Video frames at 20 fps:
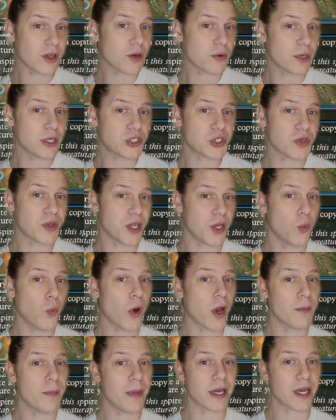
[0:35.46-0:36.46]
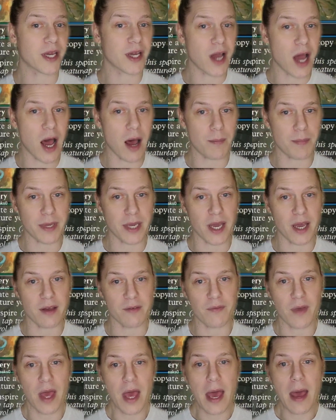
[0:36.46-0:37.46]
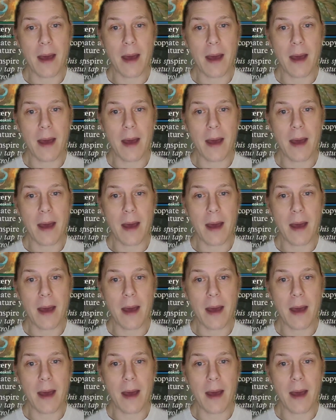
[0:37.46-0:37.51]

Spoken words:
the creature that you want to make a copy of,